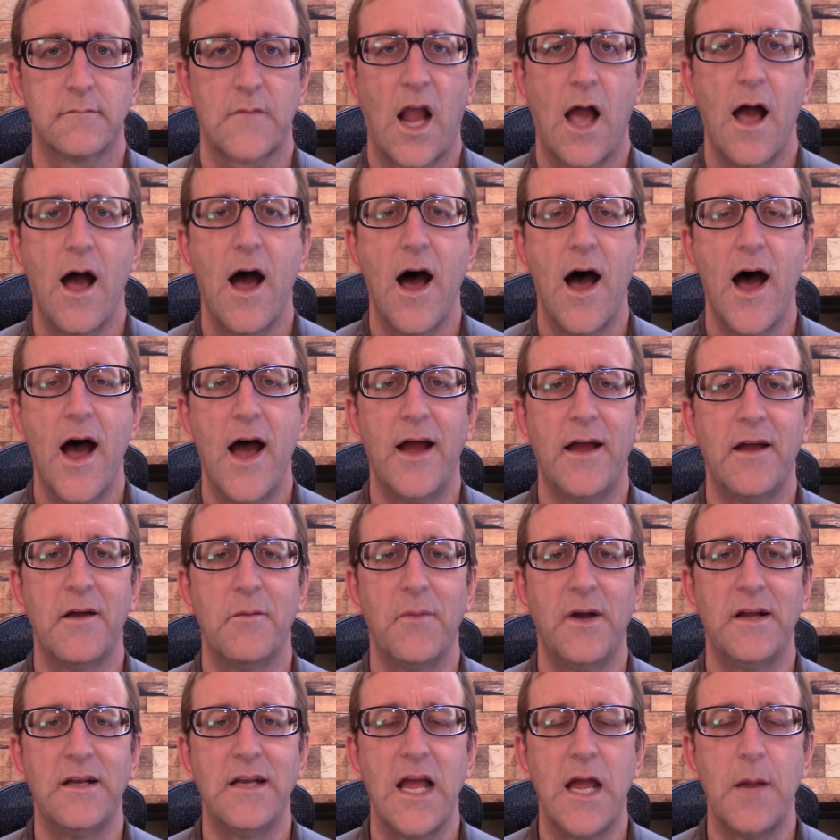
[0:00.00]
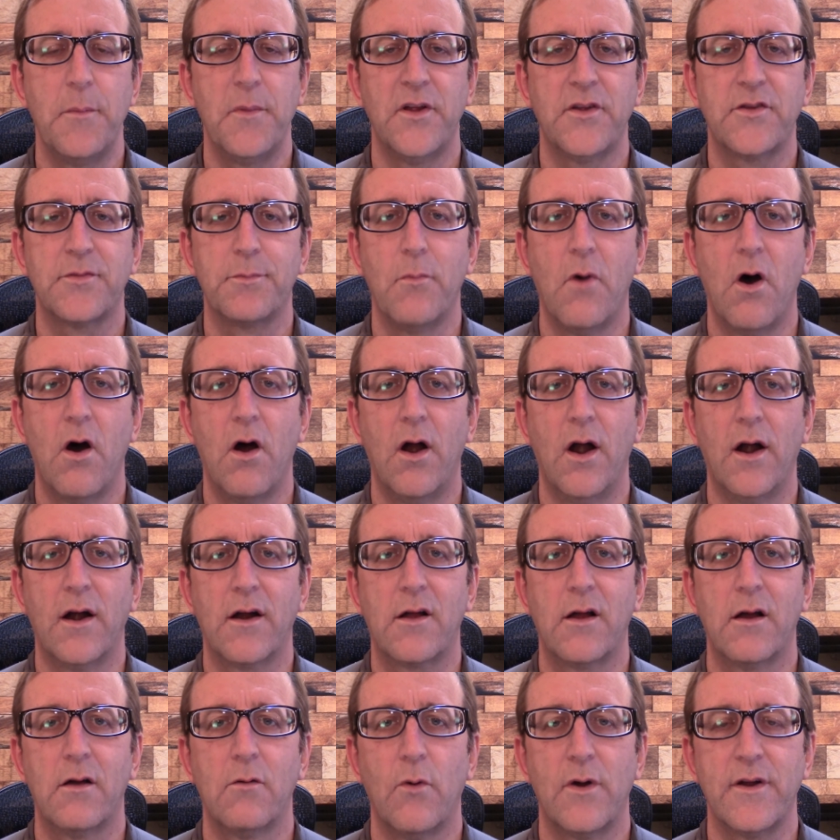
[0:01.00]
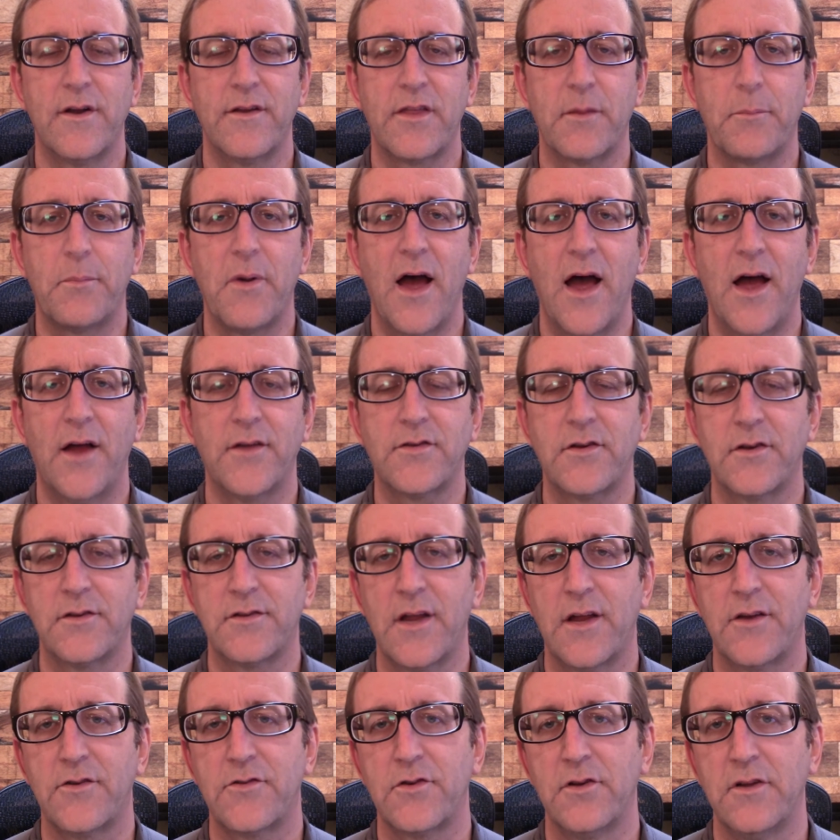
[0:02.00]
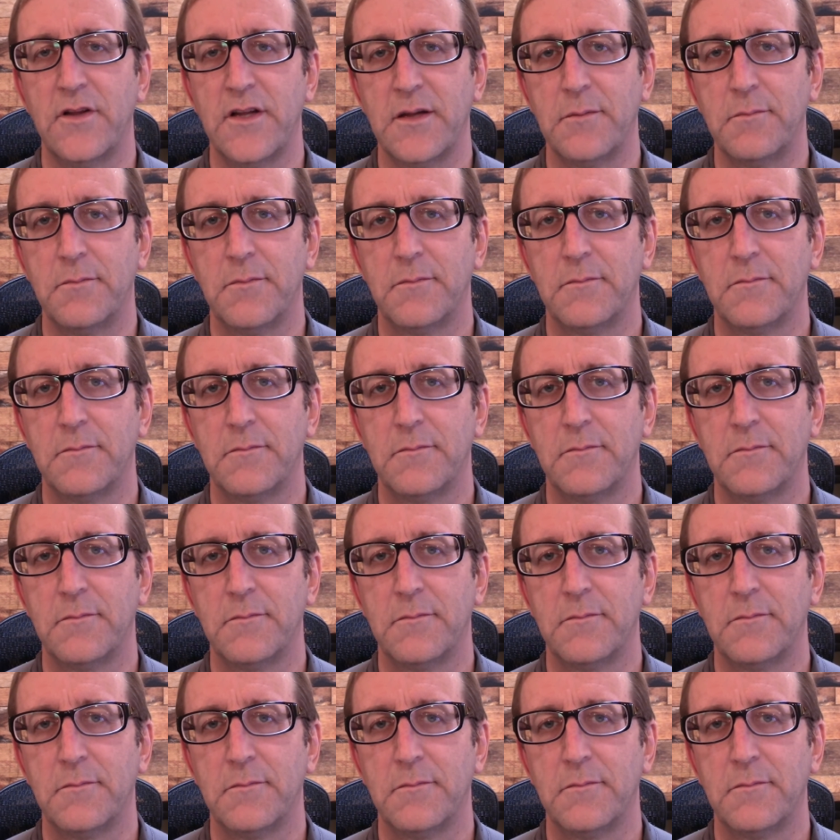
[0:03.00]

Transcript: Hi, my name is Mark, one of the pastors at Trillium.